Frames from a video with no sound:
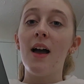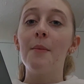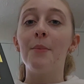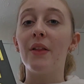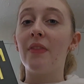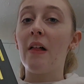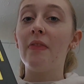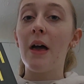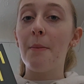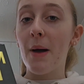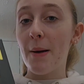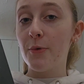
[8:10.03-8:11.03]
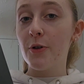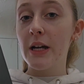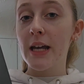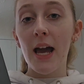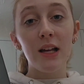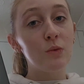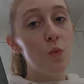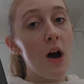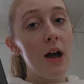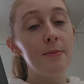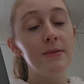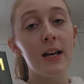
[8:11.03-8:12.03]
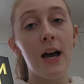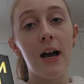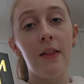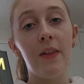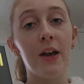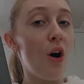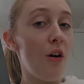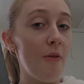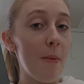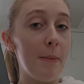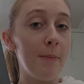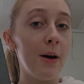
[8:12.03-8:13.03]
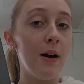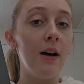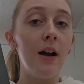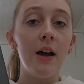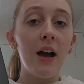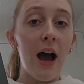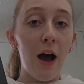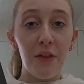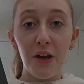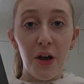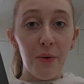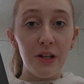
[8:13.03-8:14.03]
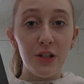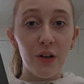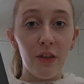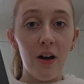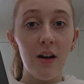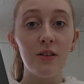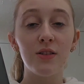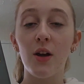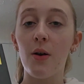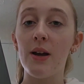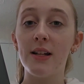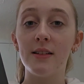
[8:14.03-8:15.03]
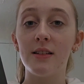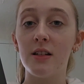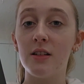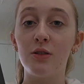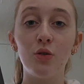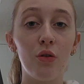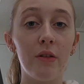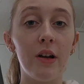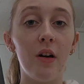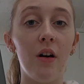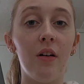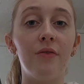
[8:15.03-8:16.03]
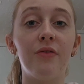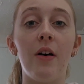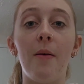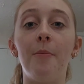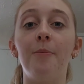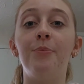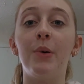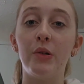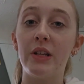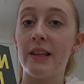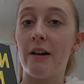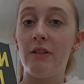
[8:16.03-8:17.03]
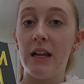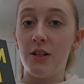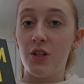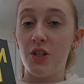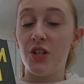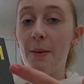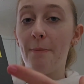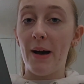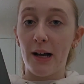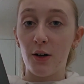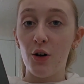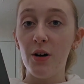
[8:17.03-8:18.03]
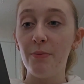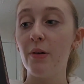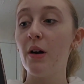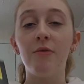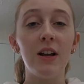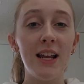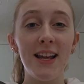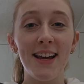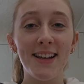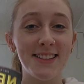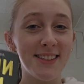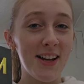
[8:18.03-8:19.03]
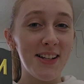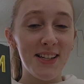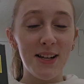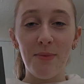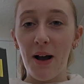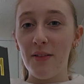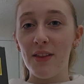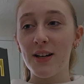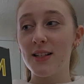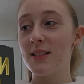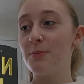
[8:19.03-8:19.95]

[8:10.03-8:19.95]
but then their memory gets wiped and they can't remember how they know each other. So it's the story of them building that relationship back up. I'm really excited about this